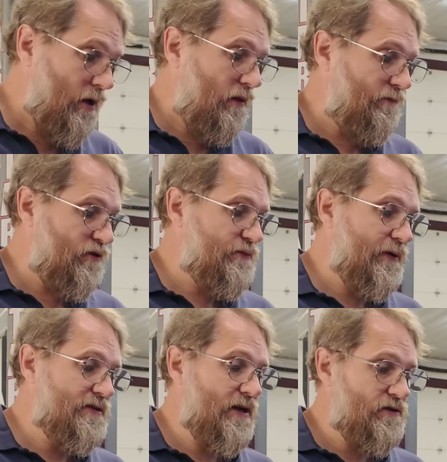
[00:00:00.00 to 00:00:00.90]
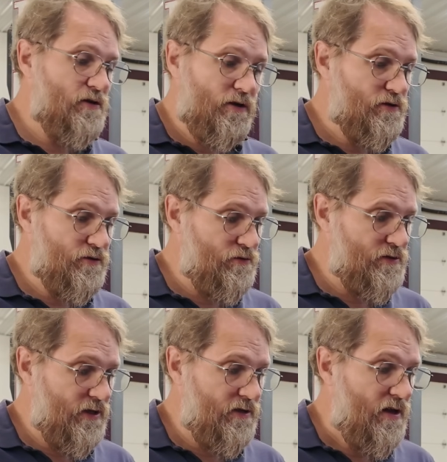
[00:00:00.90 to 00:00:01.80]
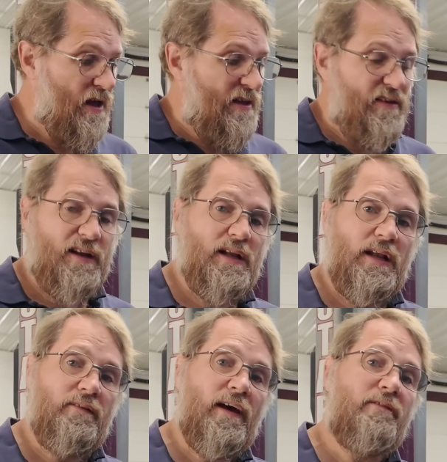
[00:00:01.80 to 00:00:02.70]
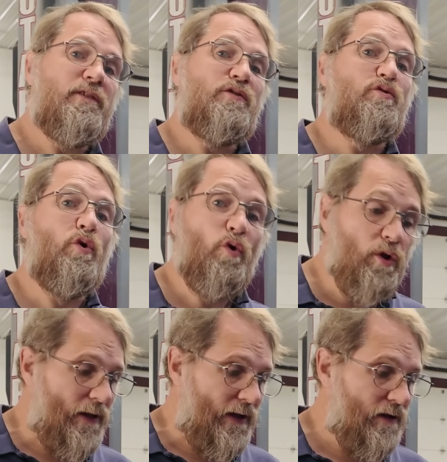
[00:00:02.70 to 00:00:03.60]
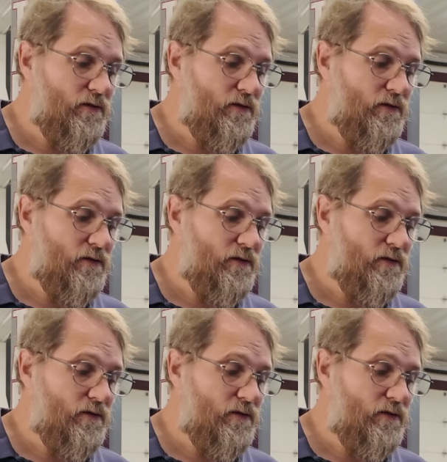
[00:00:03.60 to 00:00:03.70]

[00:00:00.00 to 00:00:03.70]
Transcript: The first place I took it to said they didn't even have the tooling